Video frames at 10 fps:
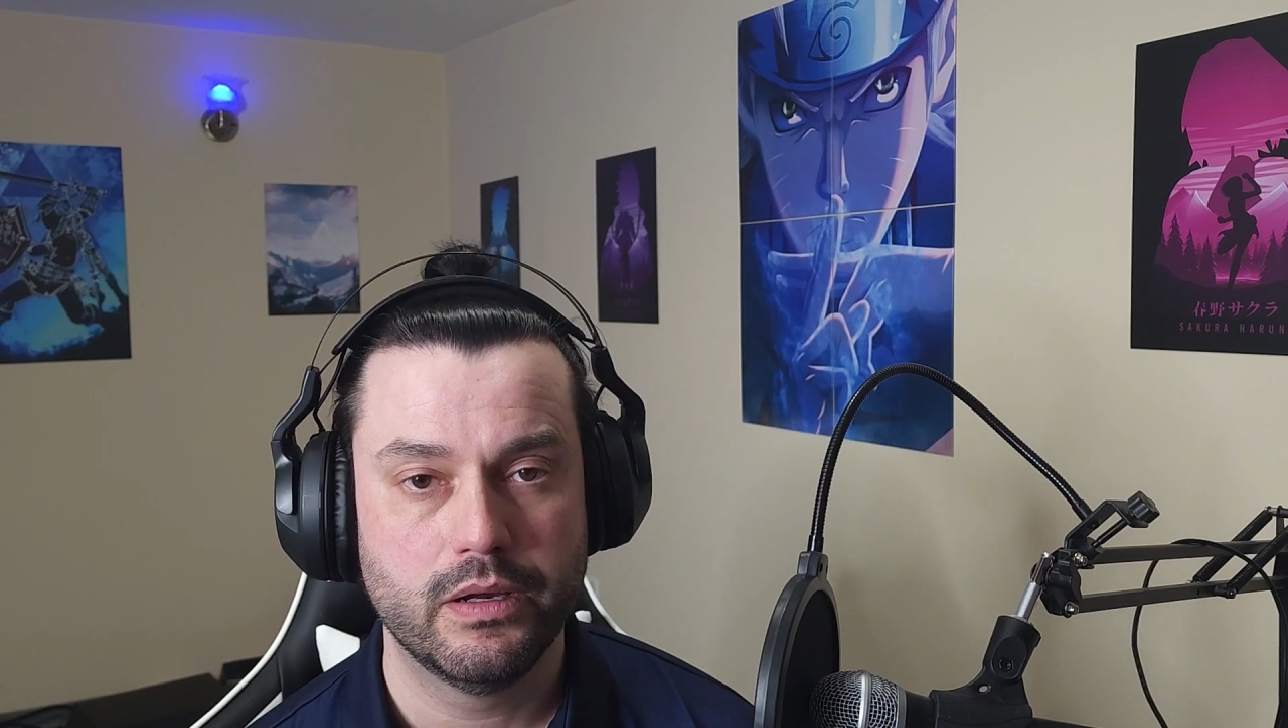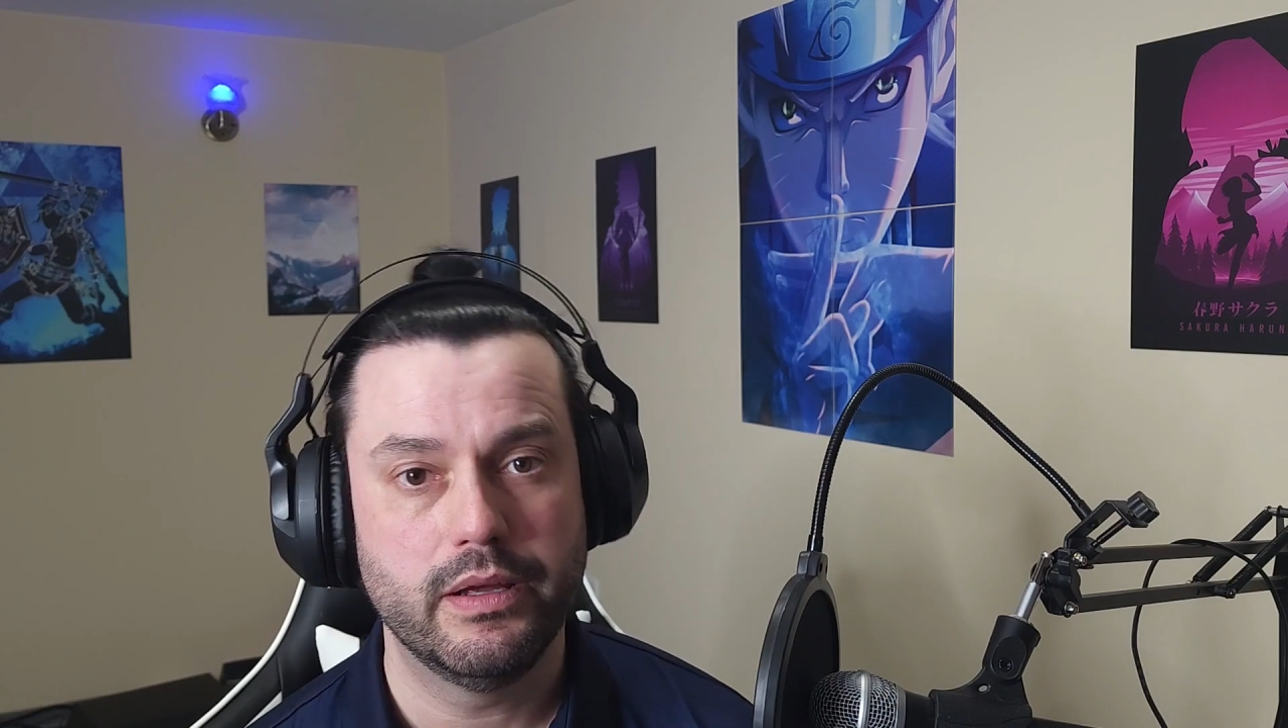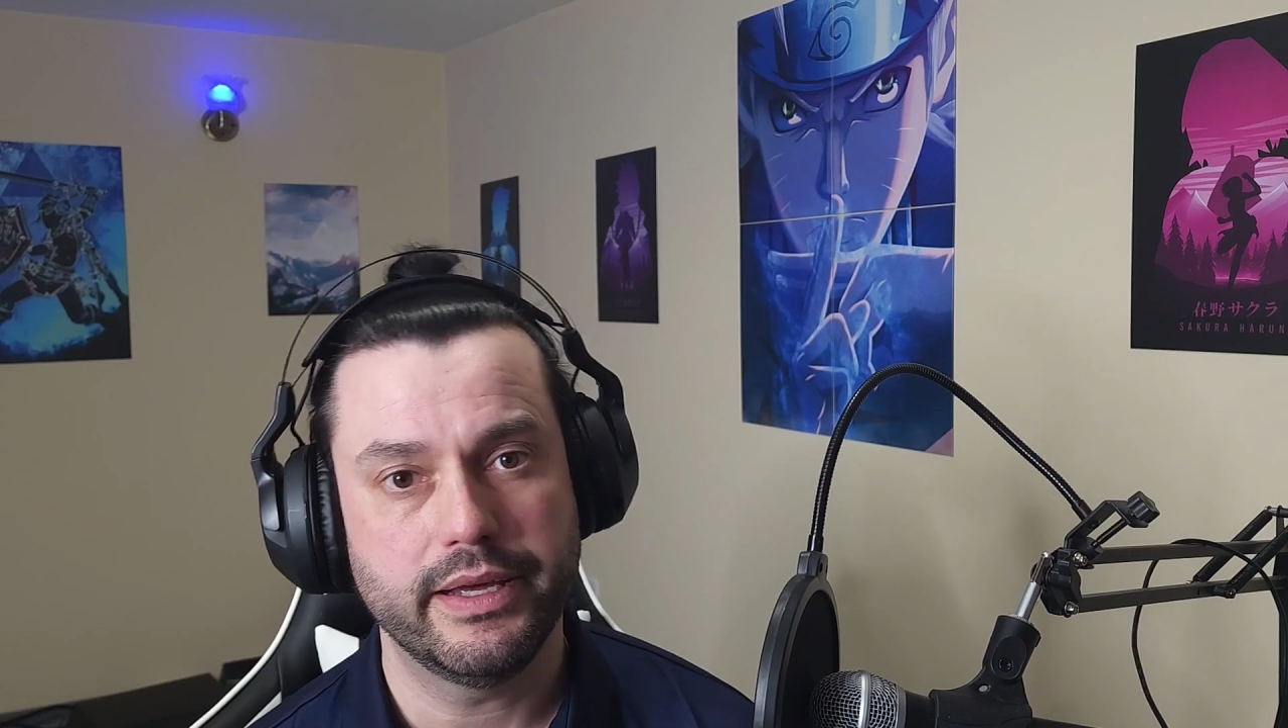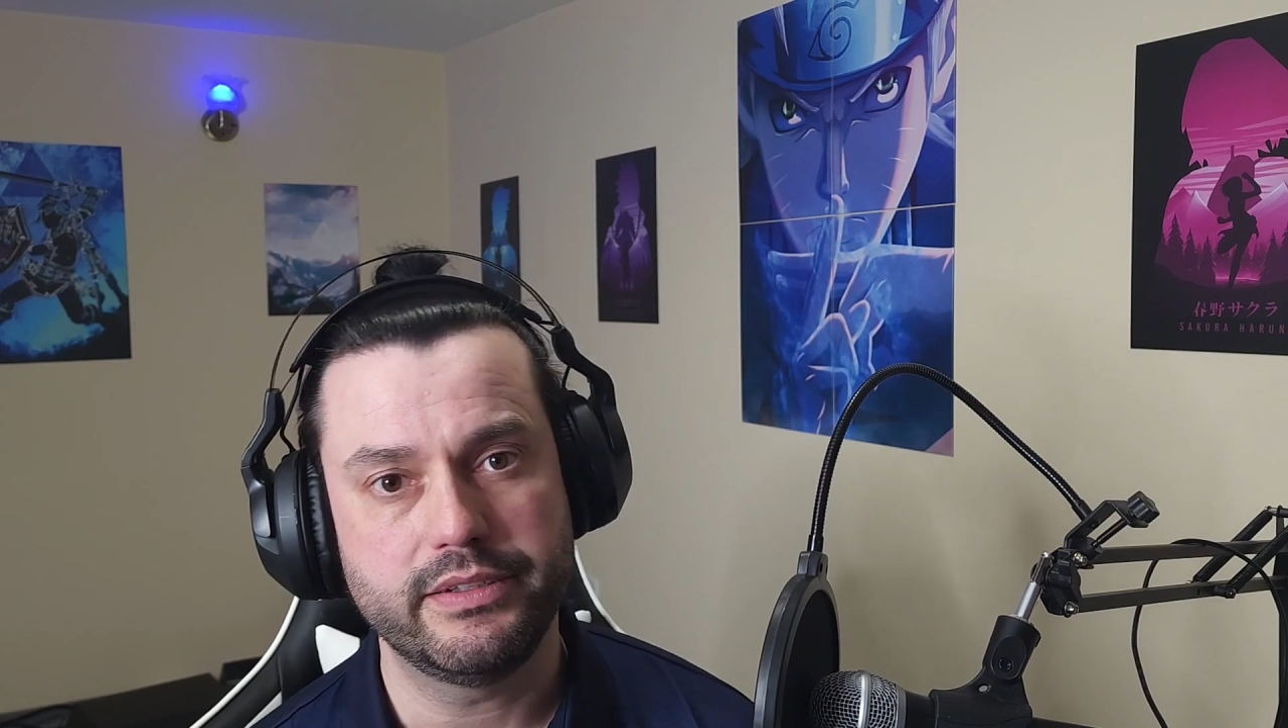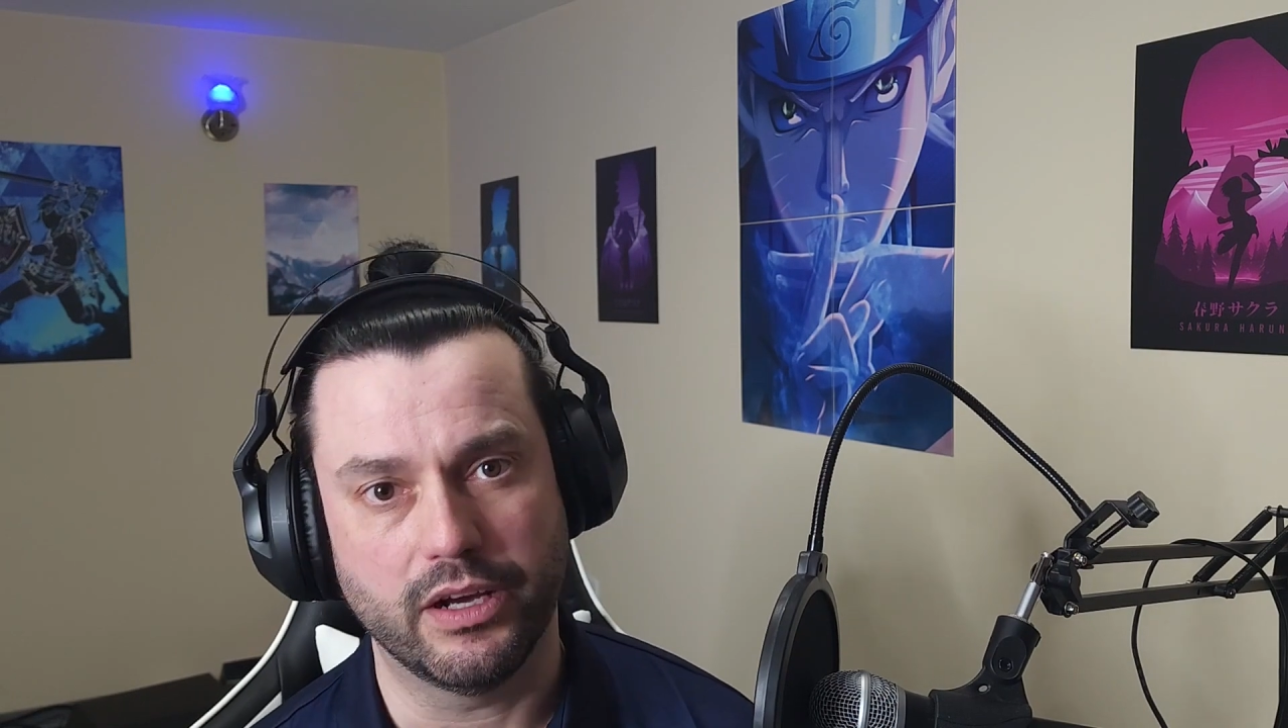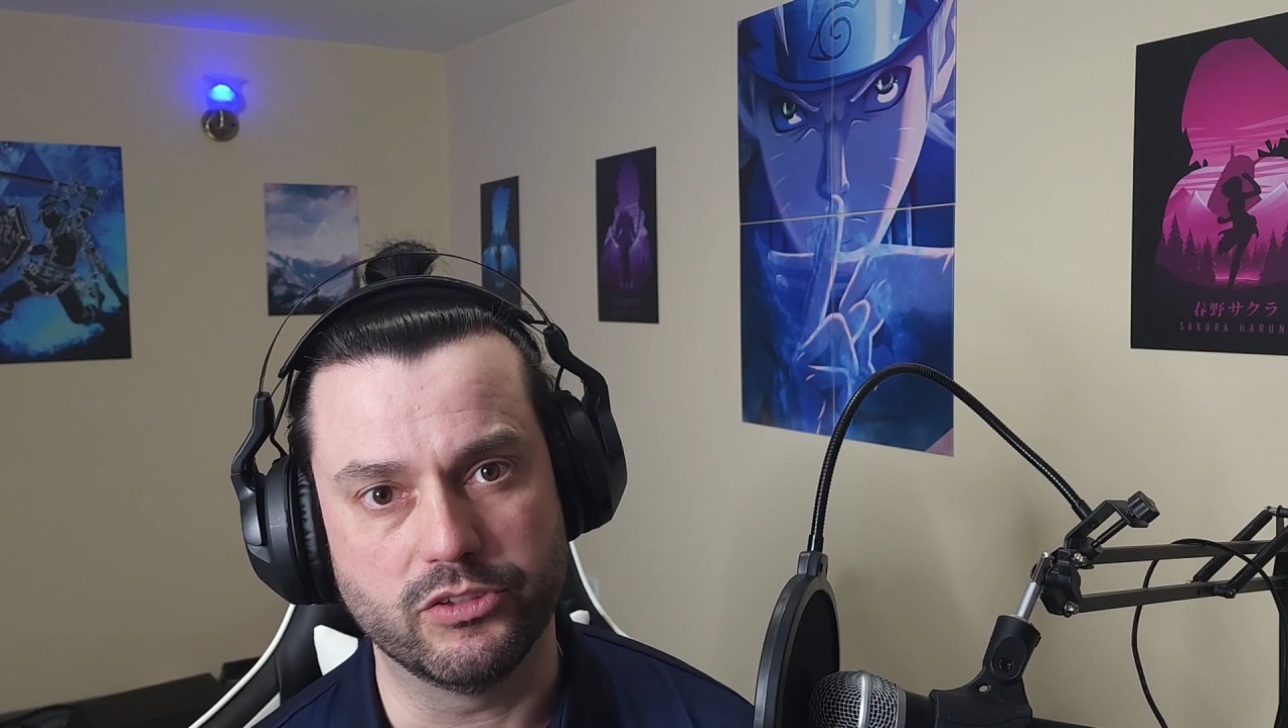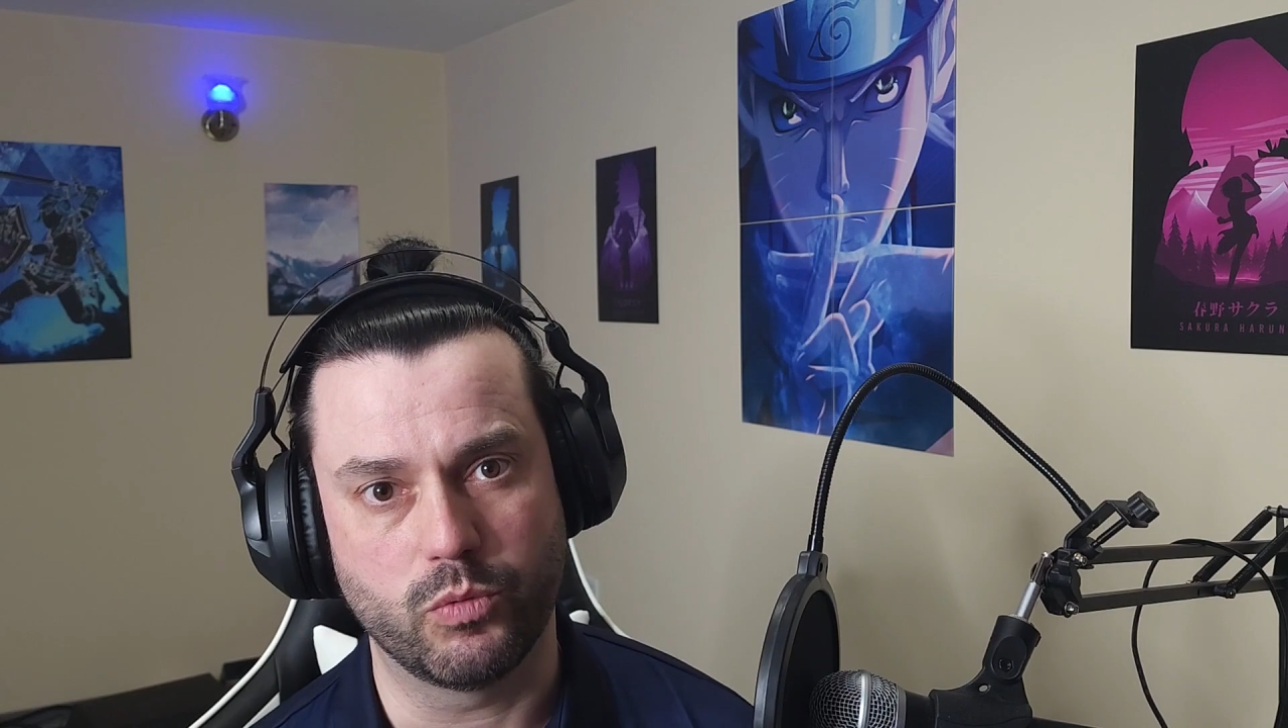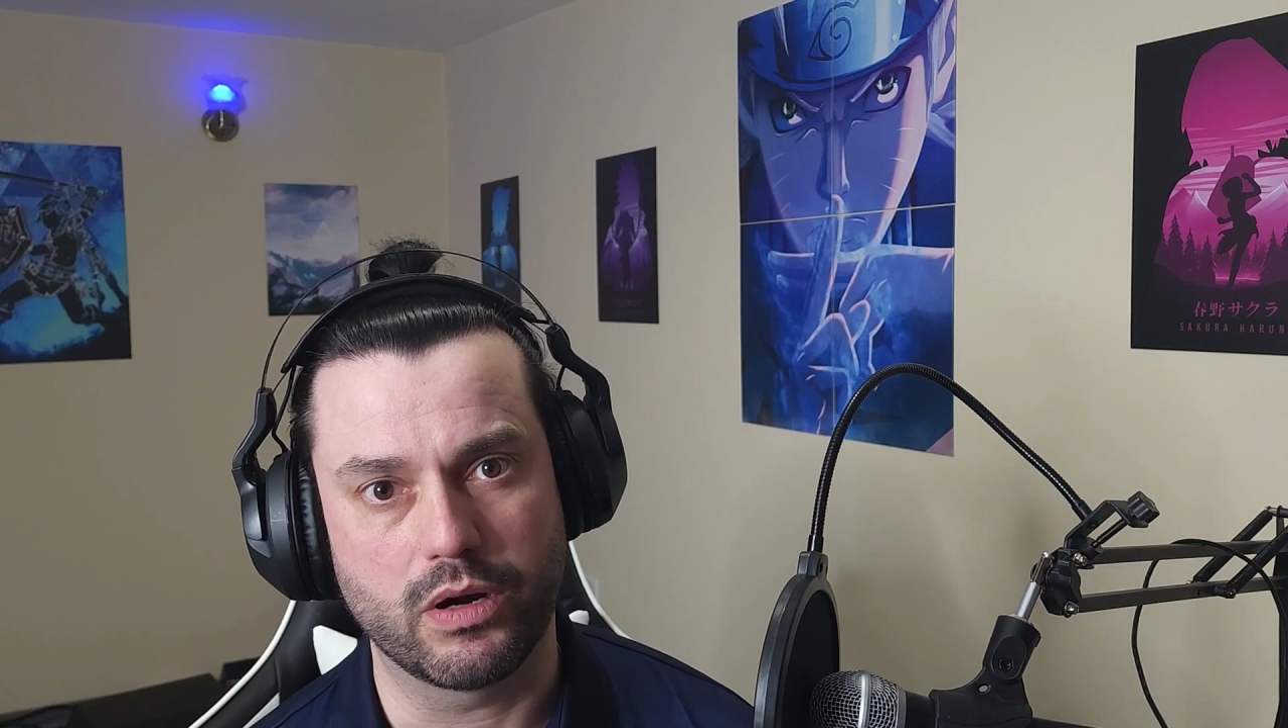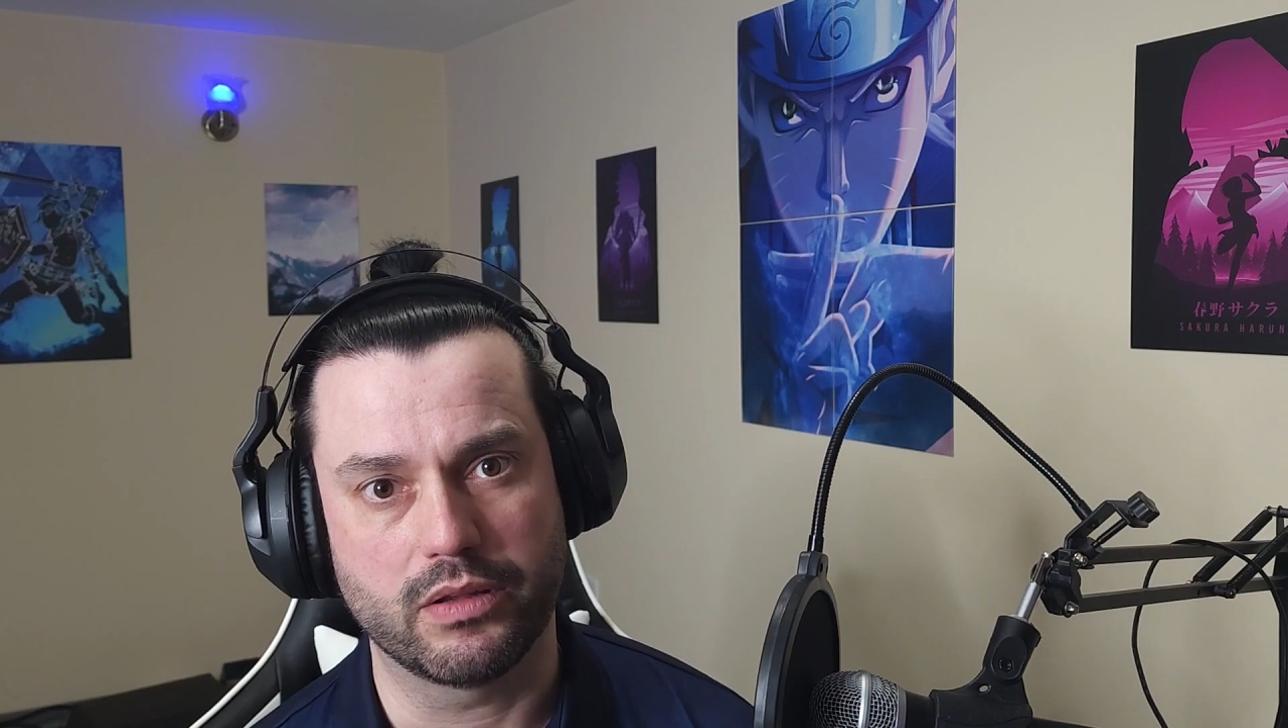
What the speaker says: It does work